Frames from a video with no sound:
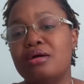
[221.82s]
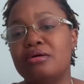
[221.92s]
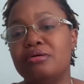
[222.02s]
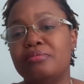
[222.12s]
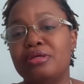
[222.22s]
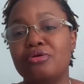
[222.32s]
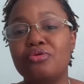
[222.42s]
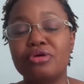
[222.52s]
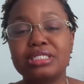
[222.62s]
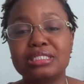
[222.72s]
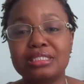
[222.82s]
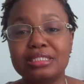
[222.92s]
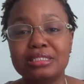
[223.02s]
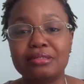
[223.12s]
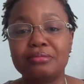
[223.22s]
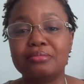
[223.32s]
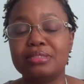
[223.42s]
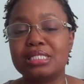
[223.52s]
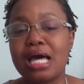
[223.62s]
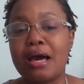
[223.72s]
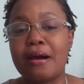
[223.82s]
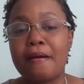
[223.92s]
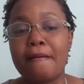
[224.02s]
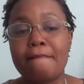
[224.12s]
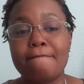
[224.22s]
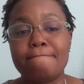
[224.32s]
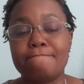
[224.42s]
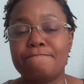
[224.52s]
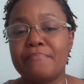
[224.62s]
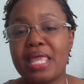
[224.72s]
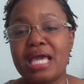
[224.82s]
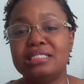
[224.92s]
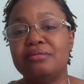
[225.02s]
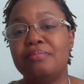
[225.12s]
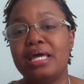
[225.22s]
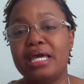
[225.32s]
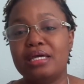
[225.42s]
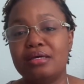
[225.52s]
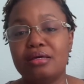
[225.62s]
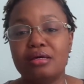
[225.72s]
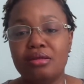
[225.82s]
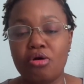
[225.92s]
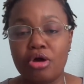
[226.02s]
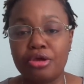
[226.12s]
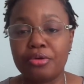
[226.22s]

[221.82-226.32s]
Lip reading: in the court systems, as a black lawyer.